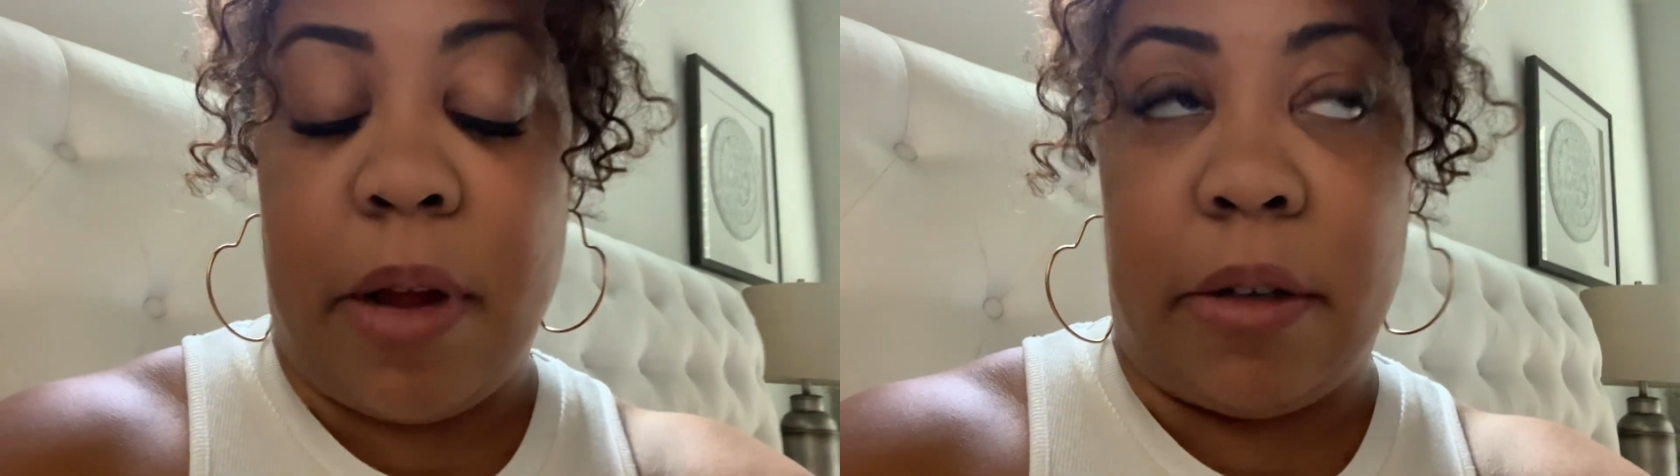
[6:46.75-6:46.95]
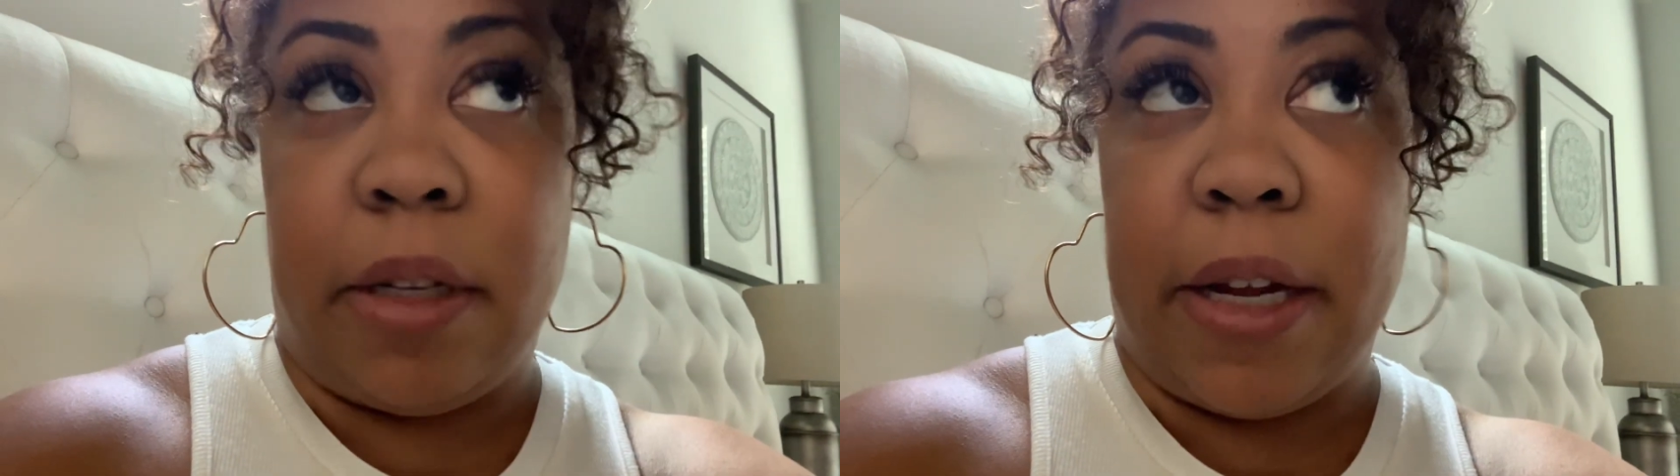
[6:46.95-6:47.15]

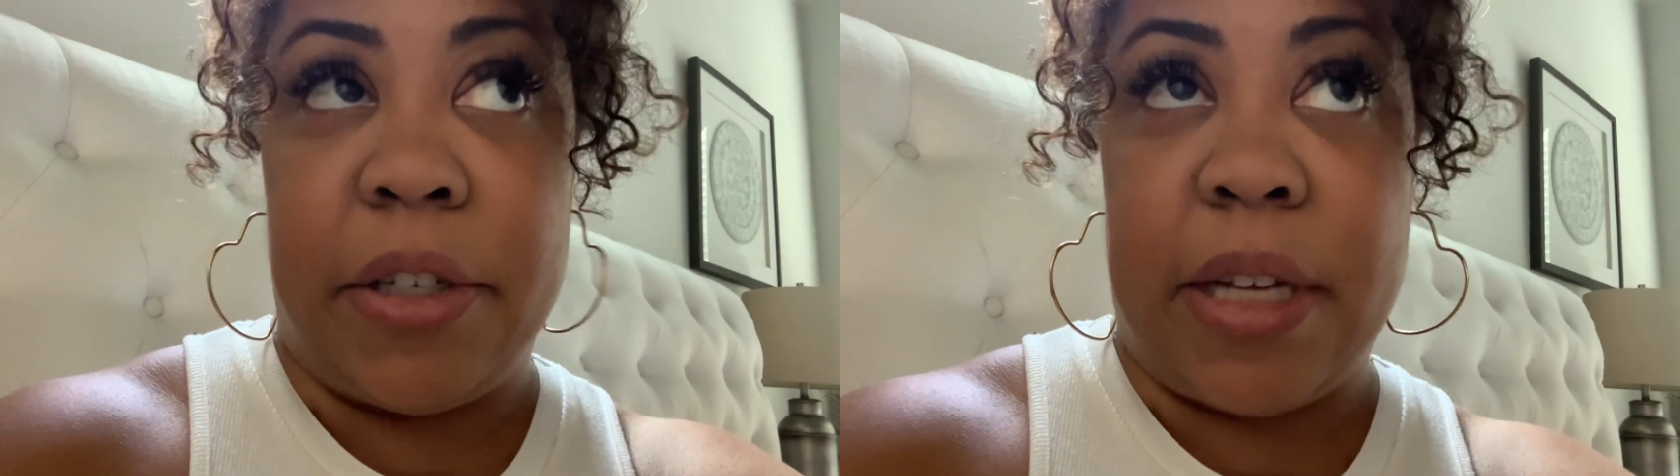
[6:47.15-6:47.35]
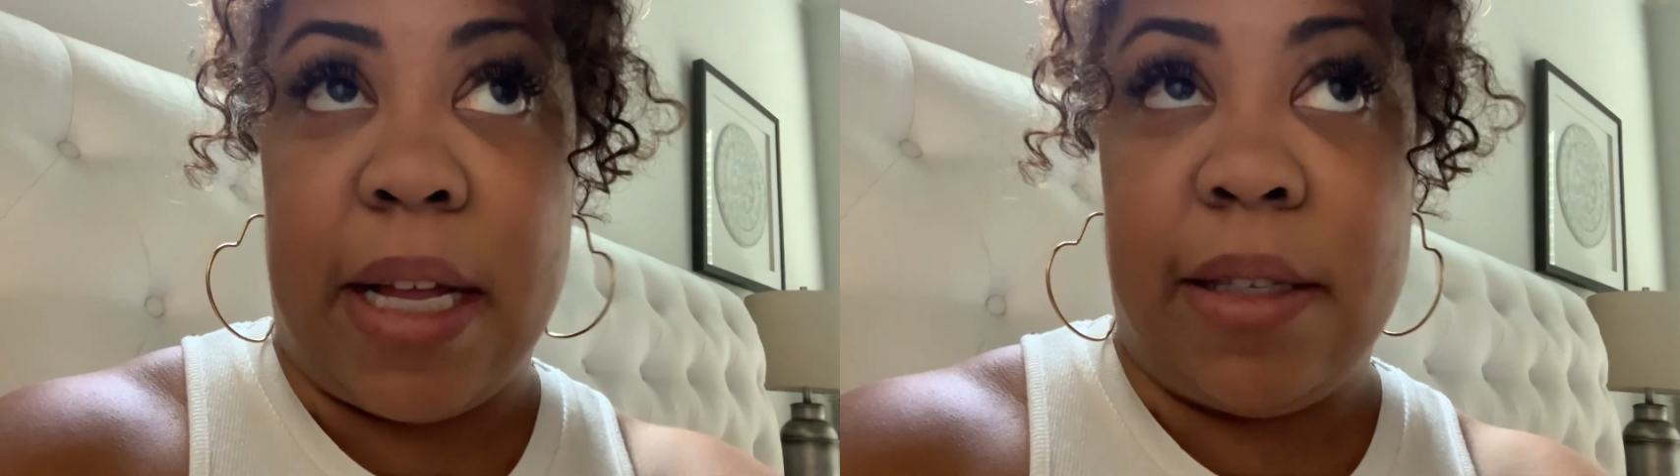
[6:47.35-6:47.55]

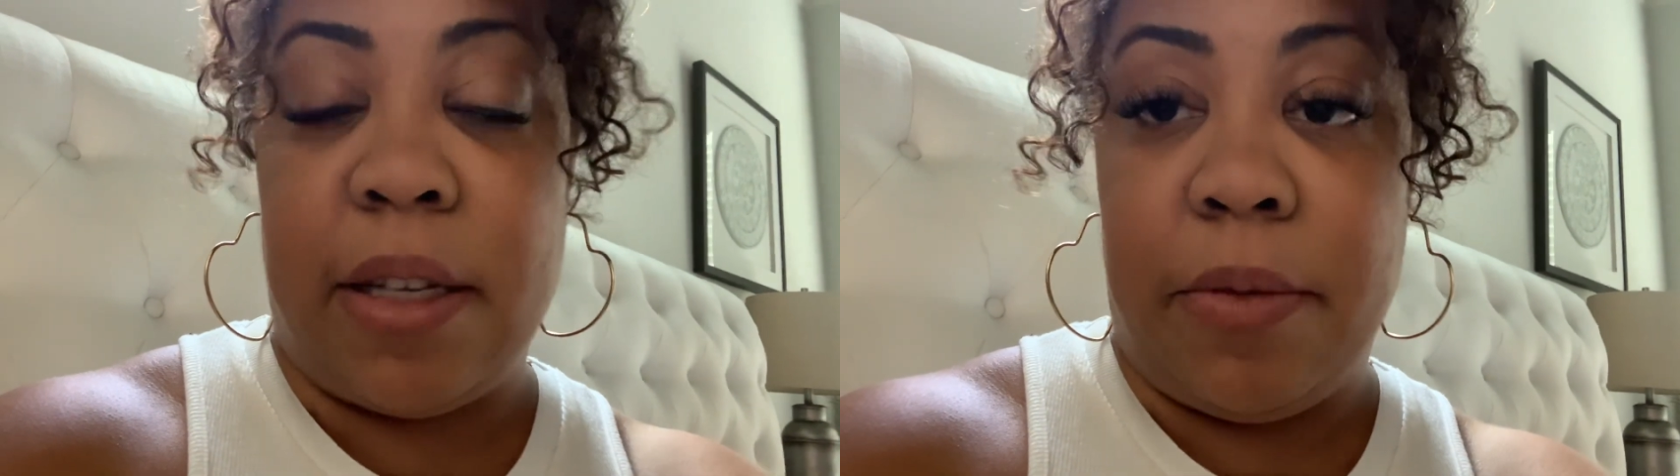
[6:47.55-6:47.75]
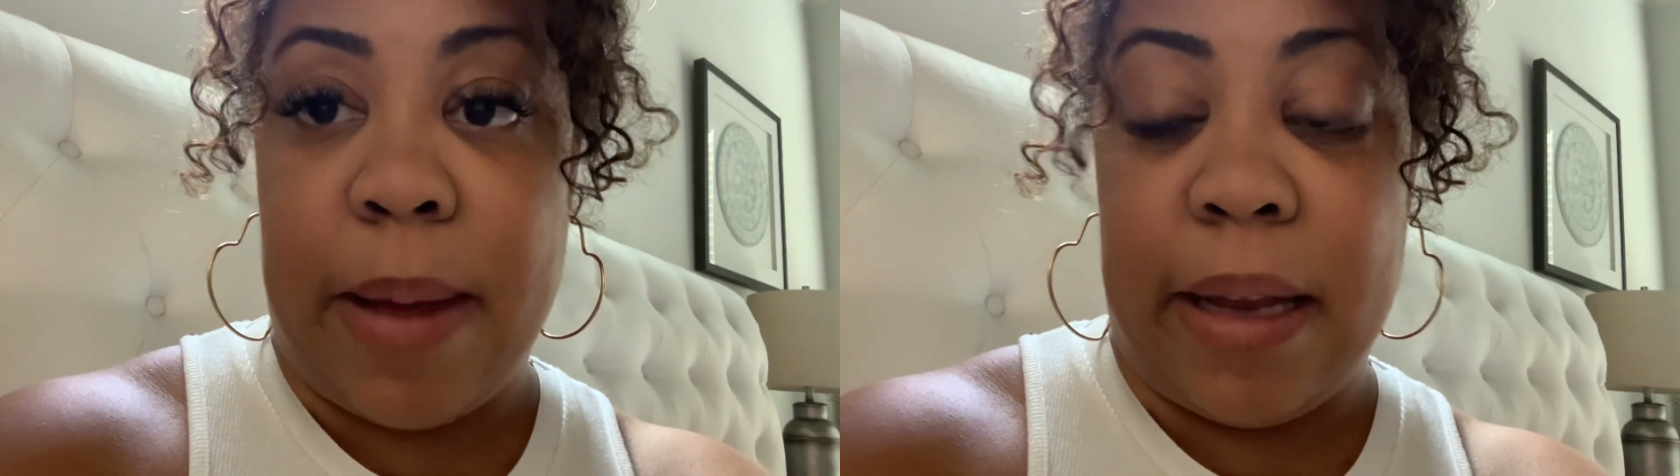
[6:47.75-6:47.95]
luggage got
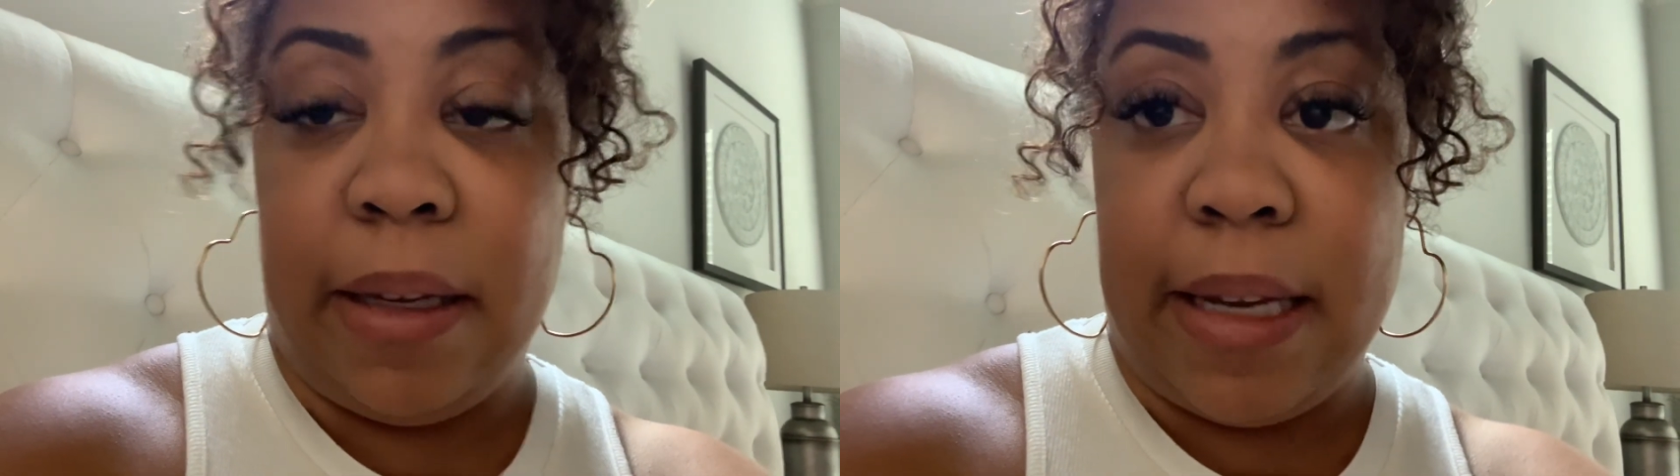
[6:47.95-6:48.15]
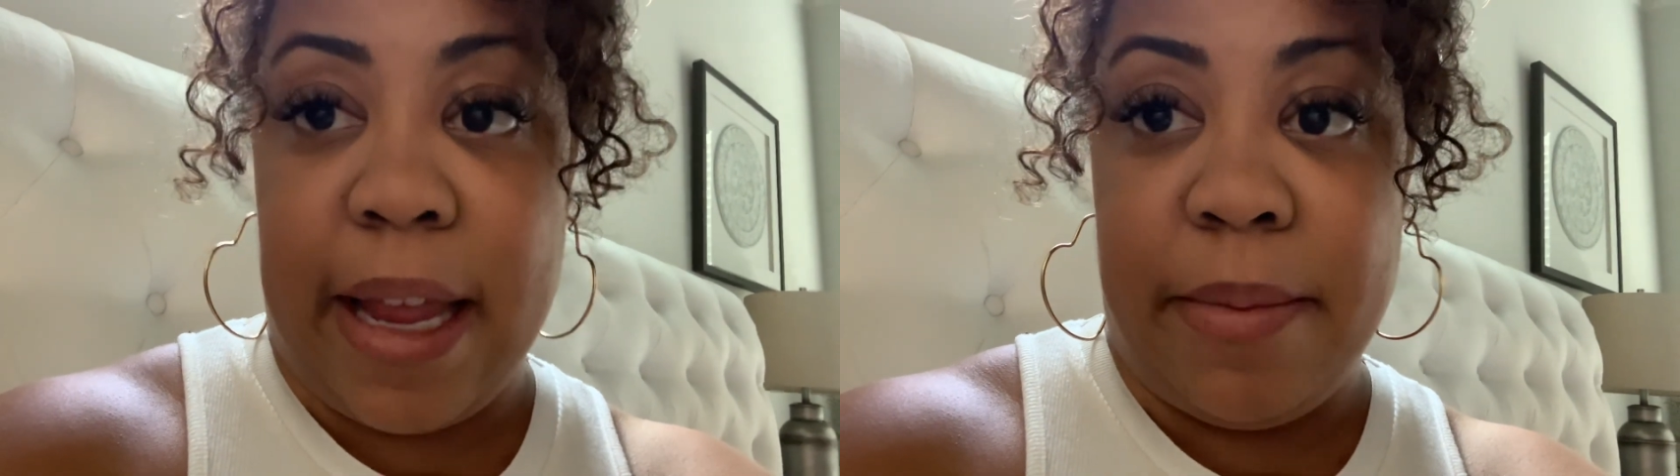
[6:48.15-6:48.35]
so
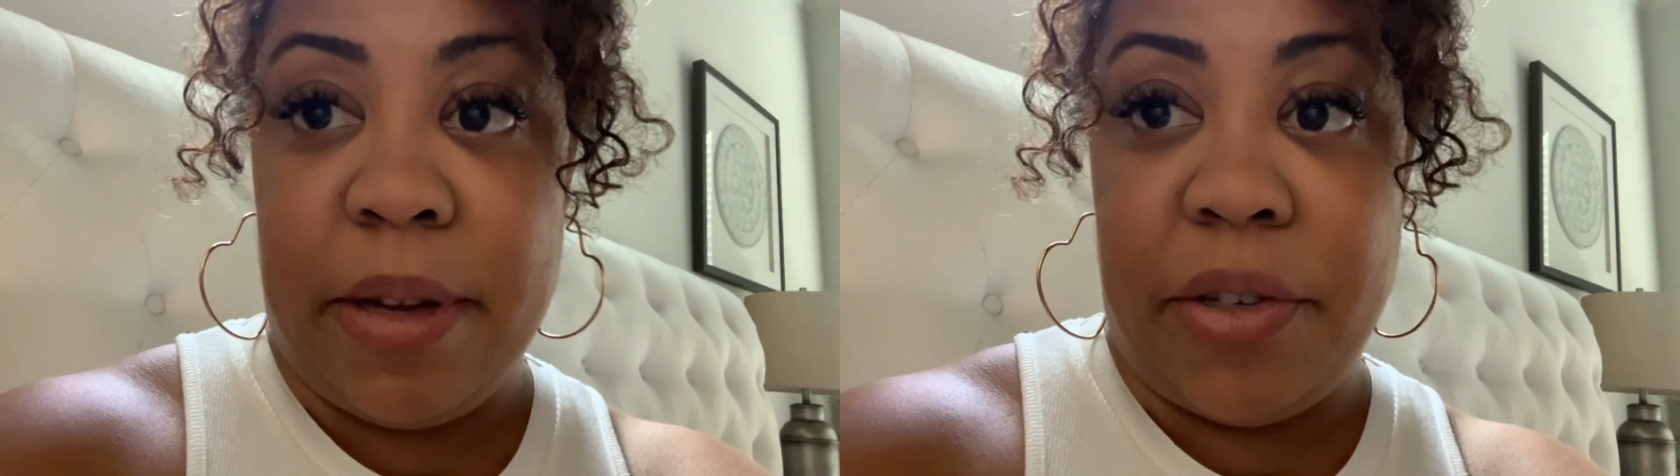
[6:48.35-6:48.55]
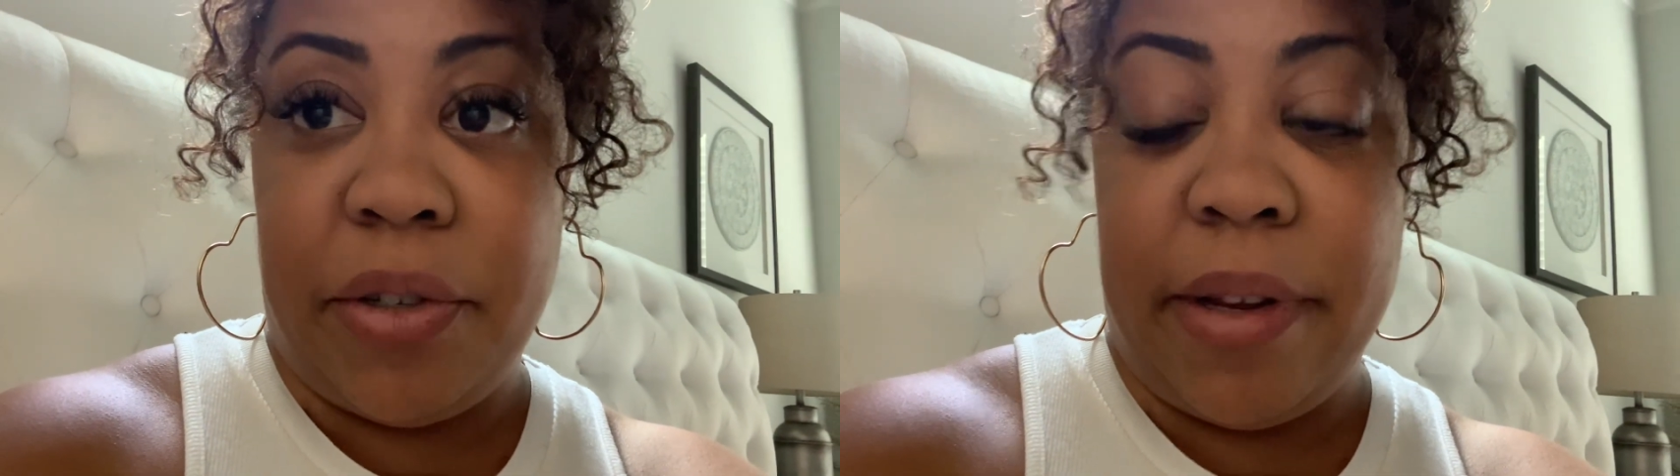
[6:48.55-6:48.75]
badly
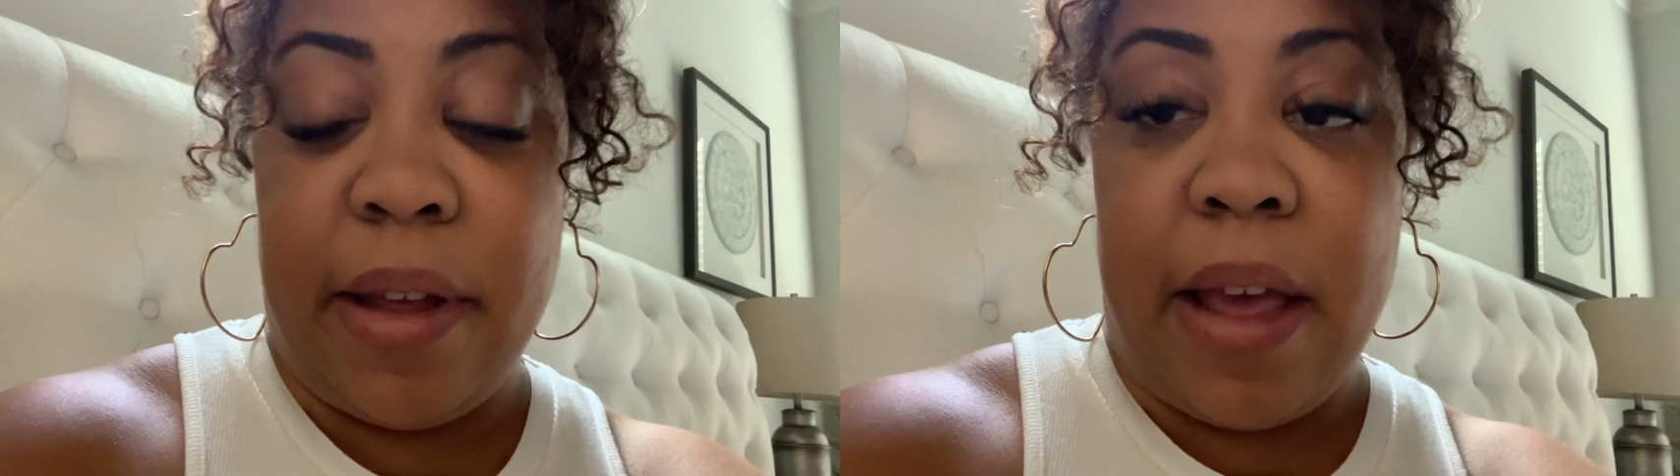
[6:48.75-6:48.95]
damaged.